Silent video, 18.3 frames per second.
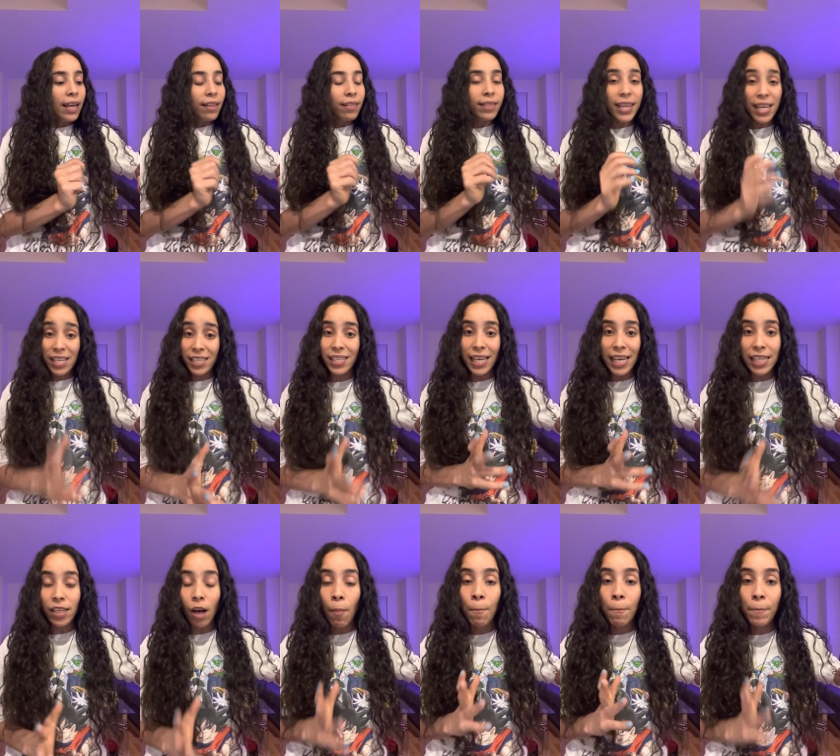This is
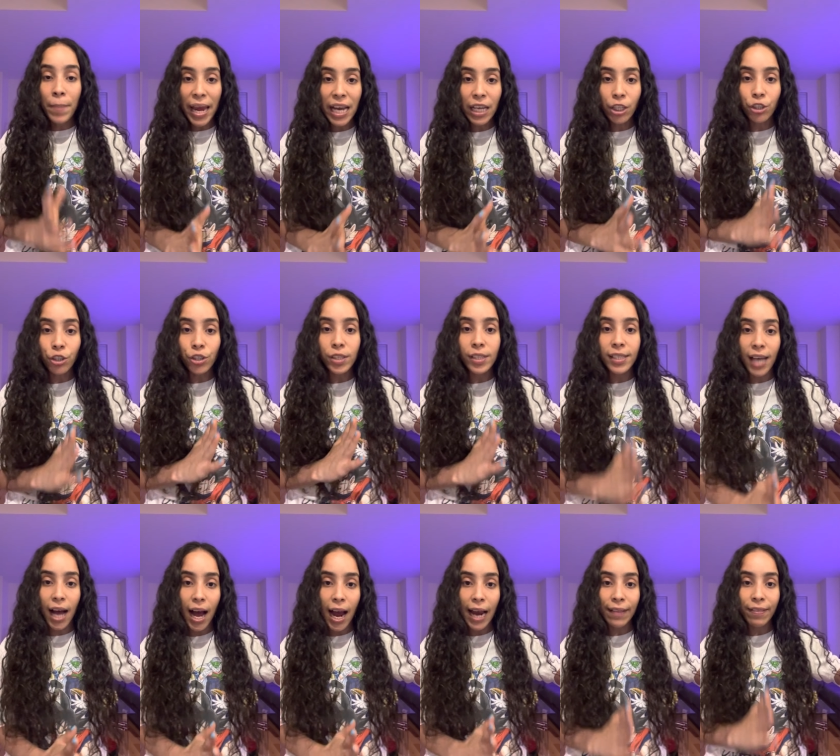a major
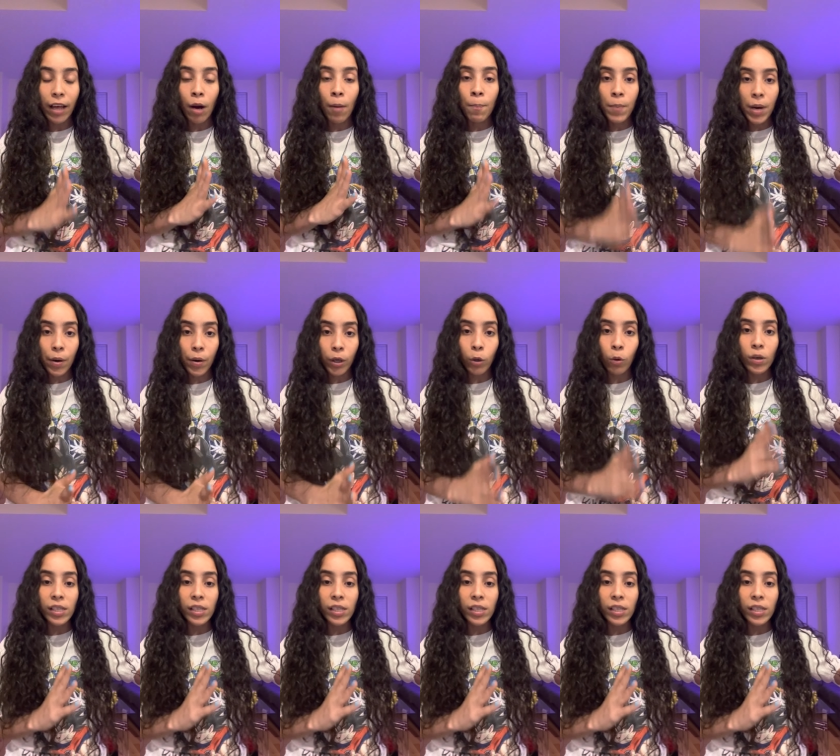sign that a miracle